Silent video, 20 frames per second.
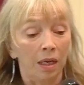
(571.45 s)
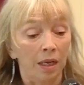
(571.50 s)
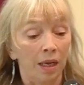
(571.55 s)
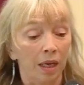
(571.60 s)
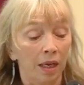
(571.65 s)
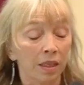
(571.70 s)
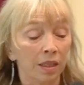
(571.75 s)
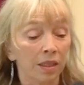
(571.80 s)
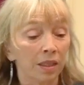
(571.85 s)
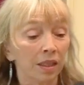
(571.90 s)

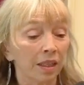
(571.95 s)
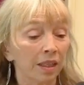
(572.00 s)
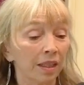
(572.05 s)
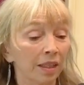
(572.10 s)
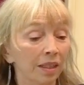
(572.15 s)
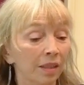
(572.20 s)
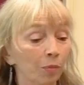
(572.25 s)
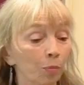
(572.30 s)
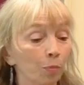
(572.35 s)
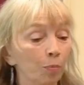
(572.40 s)
And
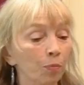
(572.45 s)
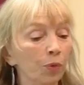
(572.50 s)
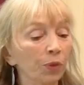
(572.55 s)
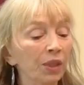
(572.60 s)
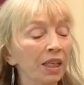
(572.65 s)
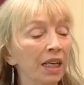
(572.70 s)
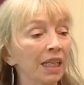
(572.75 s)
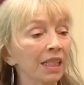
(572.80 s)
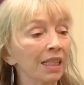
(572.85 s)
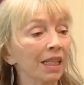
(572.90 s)

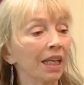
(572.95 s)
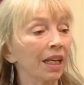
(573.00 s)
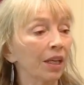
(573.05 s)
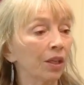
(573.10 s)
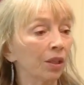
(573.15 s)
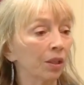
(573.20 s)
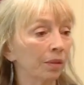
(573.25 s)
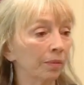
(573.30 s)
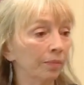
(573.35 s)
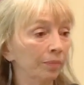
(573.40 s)
3 days
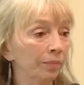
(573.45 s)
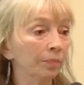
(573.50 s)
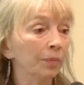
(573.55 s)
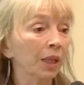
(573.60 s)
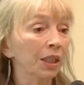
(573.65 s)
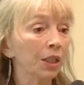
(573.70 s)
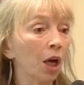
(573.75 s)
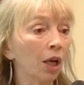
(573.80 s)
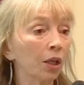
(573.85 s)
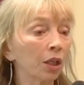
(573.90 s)
later,
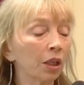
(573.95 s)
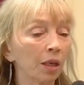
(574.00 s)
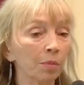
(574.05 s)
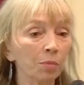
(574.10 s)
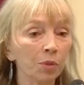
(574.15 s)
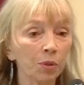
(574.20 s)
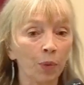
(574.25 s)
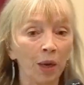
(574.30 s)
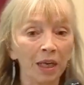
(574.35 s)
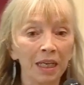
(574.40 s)
my daughter
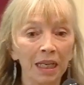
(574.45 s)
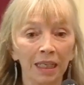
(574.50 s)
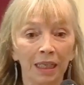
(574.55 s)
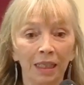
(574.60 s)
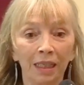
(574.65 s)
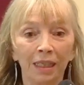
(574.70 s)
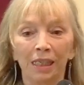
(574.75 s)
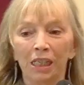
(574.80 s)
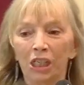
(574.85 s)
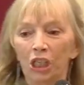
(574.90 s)
comes running,
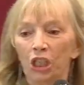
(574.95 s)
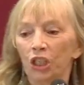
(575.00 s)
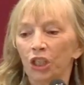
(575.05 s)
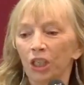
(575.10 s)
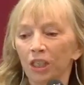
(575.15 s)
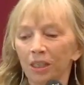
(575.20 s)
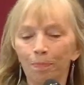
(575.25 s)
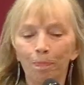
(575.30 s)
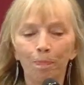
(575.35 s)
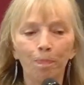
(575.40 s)

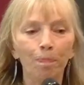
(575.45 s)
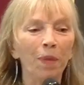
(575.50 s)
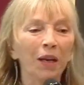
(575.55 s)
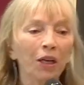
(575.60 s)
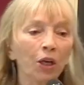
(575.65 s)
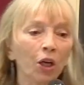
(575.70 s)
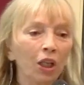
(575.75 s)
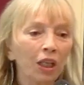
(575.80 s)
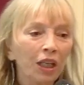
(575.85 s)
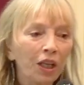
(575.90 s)
just
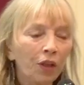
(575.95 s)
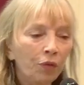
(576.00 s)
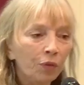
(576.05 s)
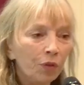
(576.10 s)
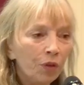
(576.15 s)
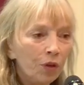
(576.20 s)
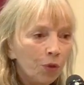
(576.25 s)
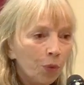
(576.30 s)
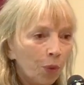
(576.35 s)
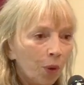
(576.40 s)
barreling through
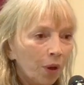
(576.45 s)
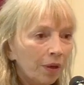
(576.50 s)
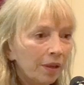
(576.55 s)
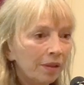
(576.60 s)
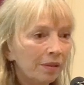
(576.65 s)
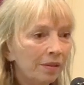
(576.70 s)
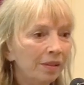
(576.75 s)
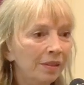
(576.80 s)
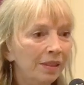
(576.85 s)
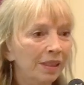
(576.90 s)
the door.
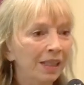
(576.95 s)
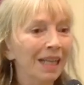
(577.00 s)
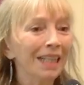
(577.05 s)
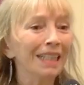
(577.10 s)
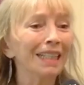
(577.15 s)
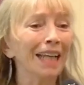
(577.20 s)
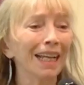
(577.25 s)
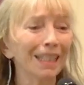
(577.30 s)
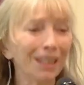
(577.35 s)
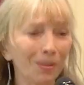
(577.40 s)

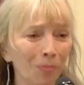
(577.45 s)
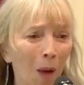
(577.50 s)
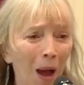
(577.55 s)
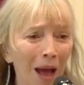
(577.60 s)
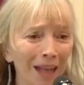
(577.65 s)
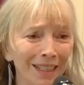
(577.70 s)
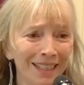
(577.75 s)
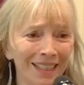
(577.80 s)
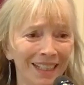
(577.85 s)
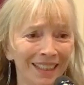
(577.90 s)
"Guess
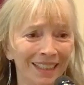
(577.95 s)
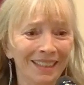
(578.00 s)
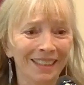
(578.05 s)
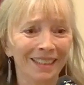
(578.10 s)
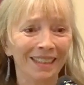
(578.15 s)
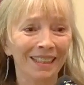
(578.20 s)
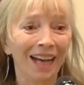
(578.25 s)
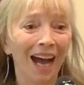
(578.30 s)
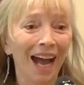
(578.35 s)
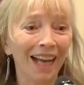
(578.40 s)
what?
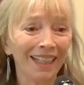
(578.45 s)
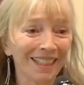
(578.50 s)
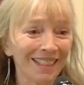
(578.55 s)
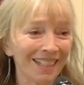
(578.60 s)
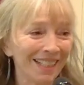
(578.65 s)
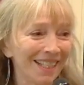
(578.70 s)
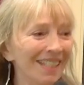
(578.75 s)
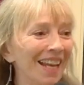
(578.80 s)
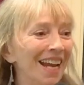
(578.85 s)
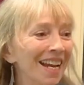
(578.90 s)
I get
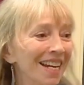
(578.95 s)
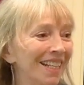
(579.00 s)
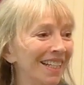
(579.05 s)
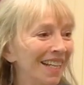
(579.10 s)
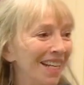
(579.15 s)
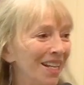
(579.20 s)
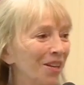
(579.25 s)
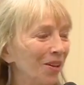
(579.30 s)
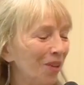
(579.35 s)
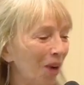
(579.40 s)
to stay in
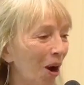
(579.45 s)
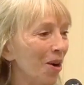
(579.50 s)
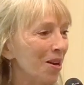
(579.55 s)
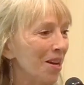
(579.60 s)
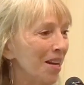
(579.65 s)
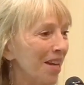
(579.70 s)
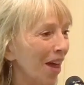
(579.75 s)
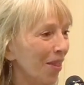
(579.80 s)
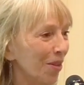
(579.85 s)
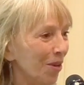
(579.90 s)
kindergarten
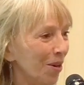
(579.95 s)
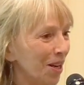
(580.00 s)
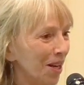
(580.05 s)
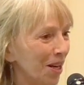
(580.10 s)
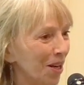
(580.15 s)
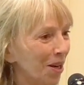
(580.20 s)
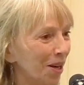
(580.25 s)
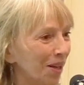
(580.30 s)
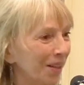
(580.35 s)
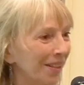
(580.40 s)
another
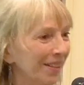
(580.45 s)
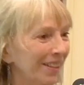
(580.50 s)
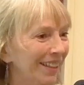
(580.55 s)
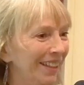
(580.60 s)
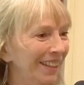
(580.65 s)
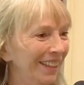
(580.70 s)
year."